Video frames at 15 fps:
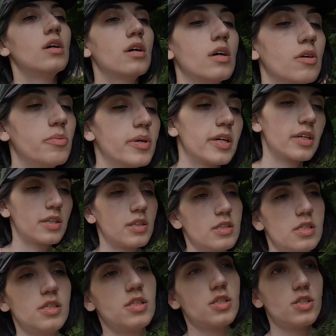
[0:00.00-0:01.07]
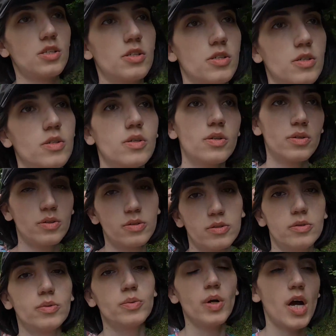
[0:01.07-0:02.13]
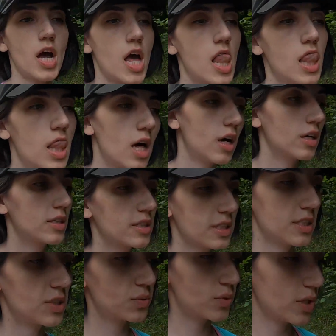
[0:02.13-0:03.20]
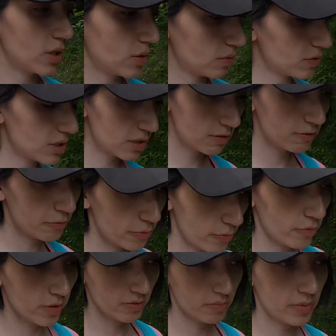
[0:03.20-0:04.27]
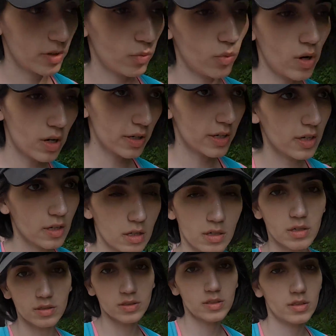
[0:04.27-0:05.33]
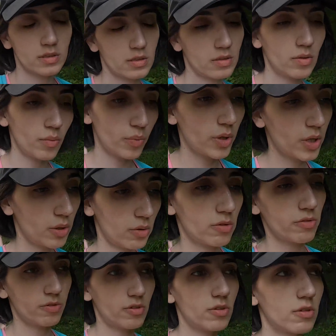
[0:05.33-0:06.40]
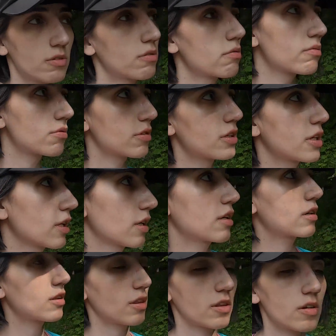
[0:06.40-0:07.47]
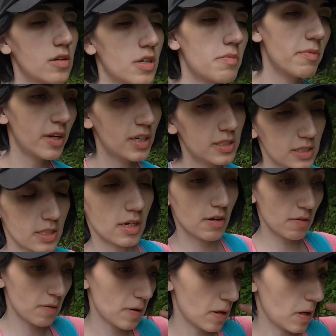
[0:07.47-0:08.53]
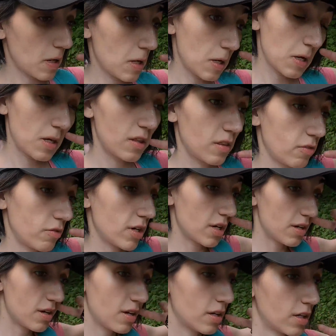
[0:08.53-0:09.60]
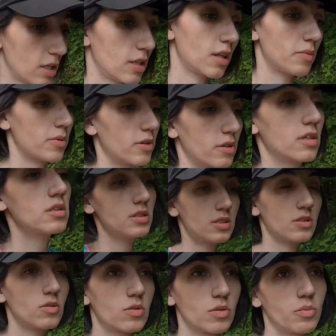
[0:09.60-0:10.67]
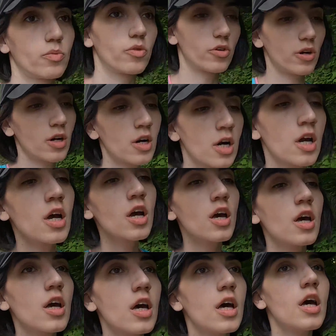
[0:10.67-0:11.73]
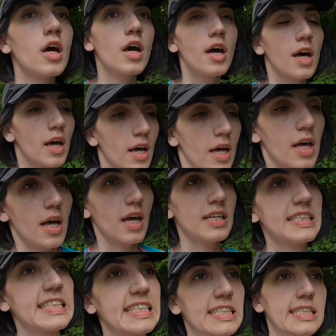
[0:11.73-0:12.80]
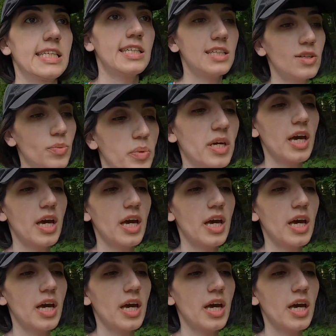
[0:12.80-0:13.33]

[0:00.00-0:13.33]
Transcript: Oh my god, it's so long, this road. So we've been walking on the road for like 30 minutes now, 3 kilometers or more, and still we